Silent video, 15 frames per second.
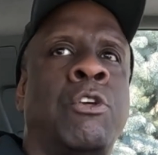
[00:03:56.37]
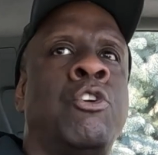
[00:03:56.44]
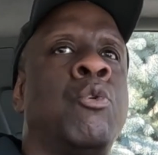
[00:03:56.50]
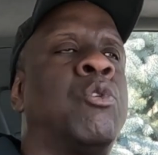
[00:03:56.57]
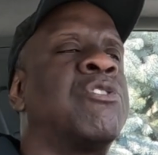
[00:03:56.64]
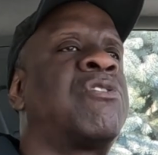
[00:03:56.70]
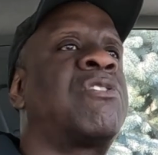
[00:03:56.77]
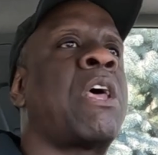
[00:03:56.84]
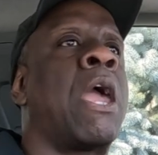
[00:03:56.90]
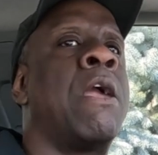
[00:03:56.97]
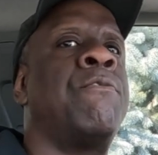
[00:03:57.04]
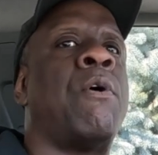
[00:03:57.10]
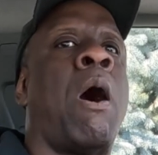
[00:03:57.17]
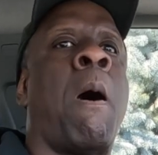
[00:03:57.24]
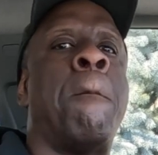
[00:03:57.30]
You will
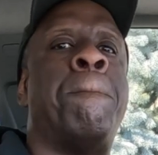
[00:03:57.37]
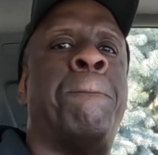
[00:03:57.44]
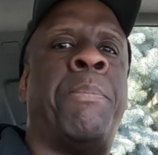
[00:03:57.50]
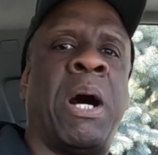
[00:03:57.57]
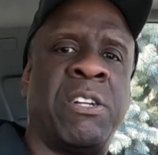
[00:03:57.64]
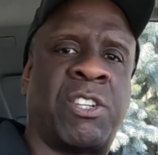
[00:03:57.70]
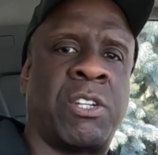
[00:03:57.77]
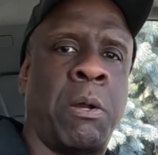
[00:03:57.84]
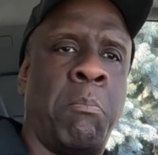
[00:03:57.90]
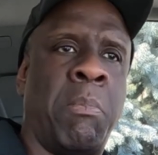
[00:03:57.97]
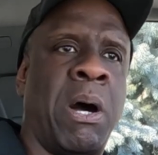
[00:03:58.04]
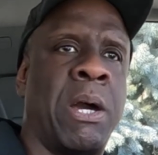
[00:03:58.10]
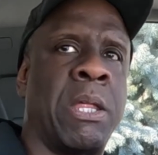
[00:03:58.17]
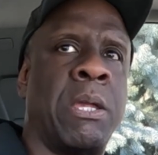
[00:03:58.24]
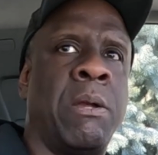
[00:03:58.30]
save a bunch of
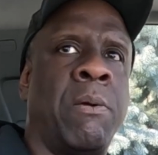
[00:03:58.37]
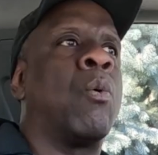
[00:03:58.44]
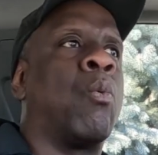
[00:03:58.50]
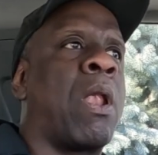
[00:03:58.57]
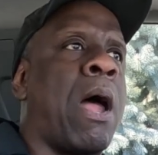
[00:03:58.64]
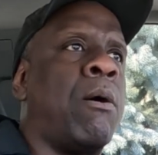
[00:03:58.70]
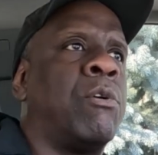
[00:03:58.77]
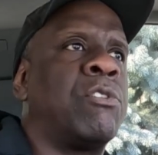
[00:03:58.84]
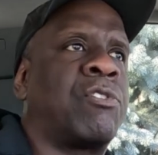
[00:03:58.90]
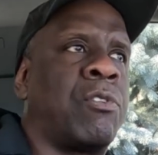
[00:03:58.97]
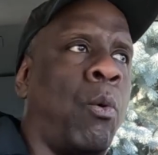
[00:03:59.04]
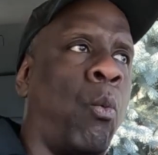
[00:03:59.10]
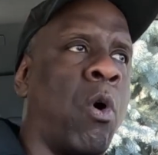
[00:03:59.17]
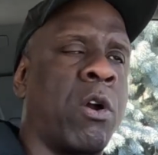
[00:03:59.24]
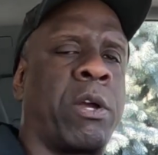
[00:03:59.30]
money. When I
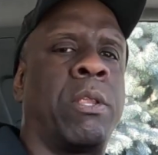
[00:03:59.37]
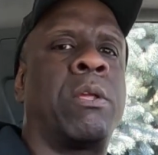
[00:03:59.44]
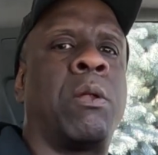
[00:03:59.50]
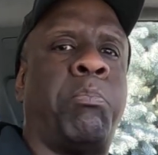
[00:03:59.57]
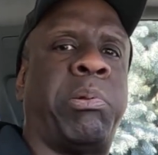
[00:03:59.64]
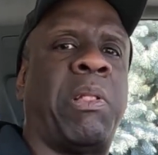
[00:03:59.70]
was working in the